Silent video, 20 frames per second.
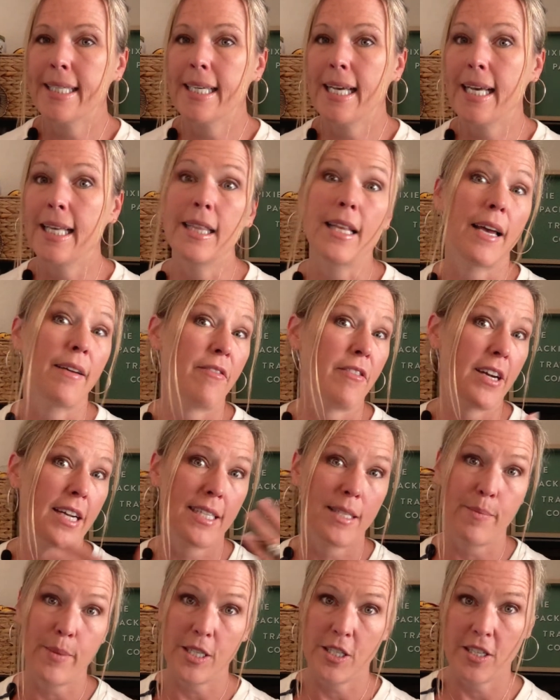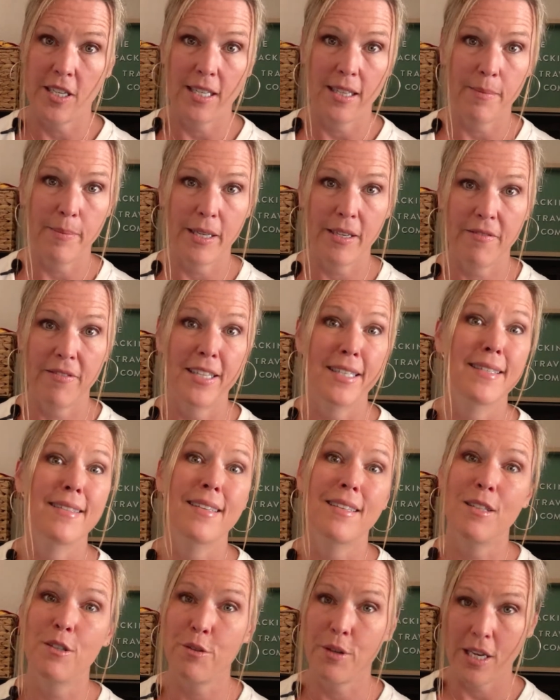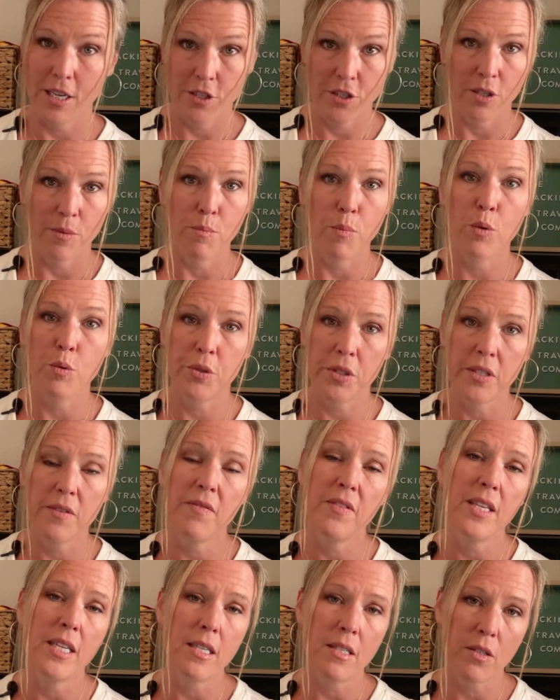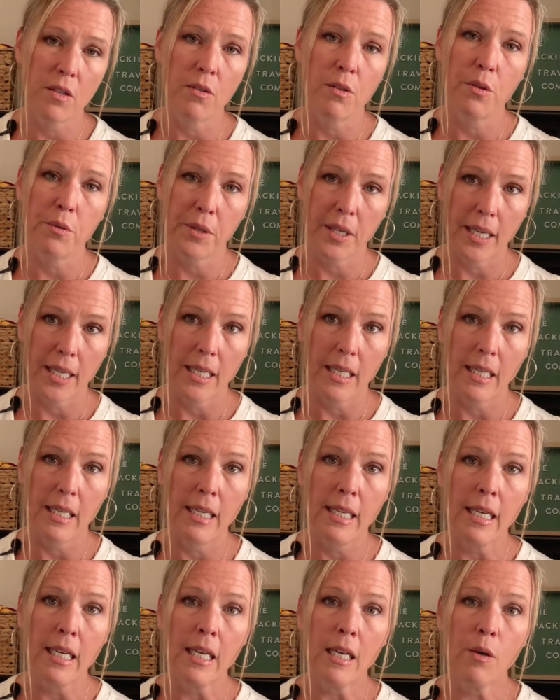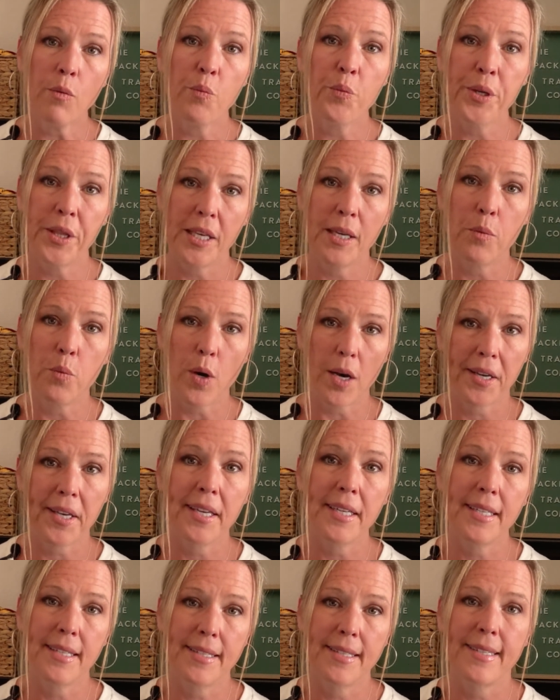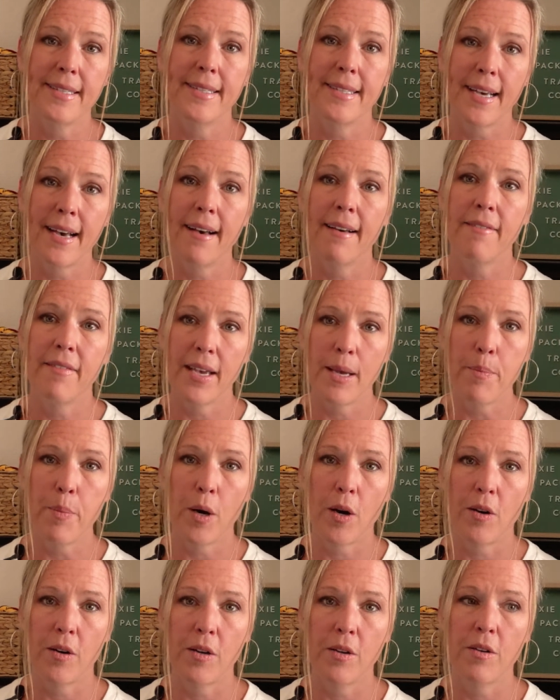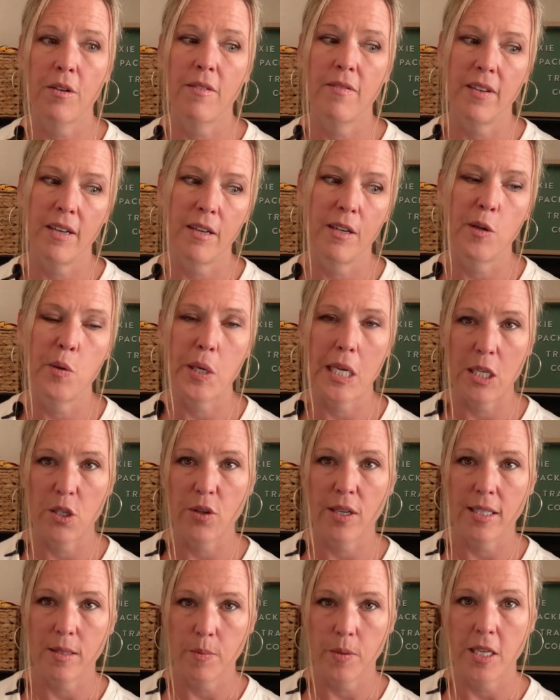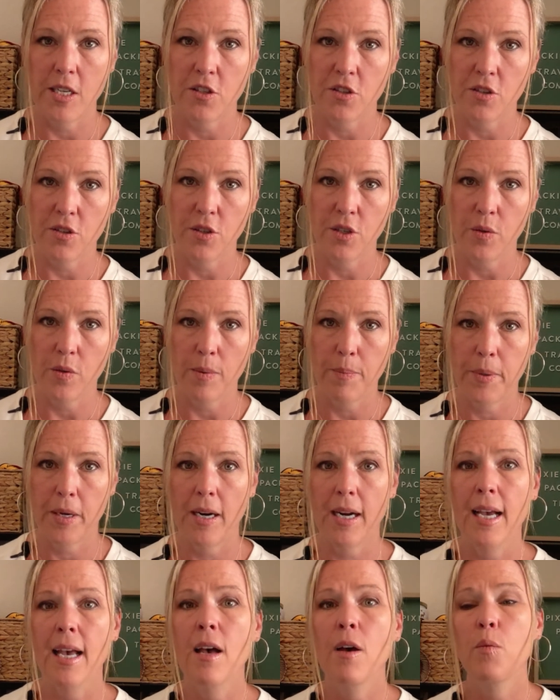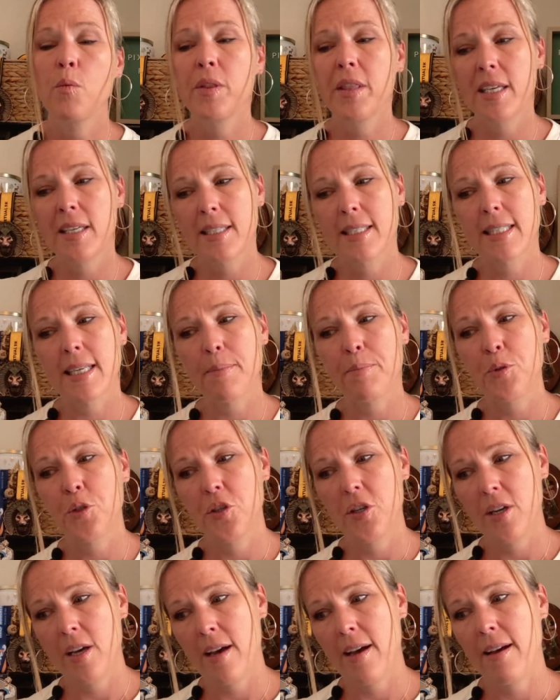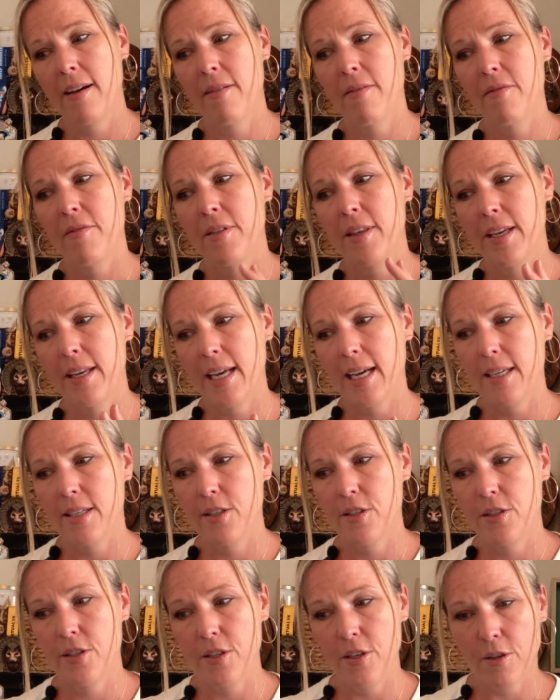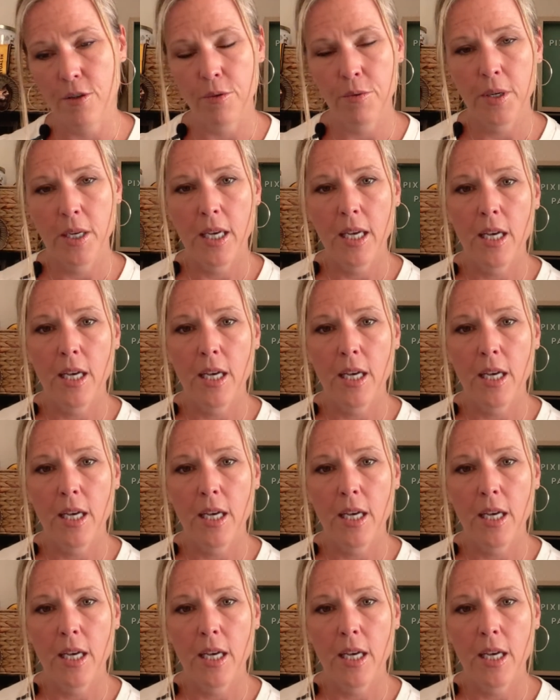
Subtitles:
I forgot to mention in the benefits, the location. Most of these are located within walking distance of a park or very quick transportation to a park, with the exception of the next two.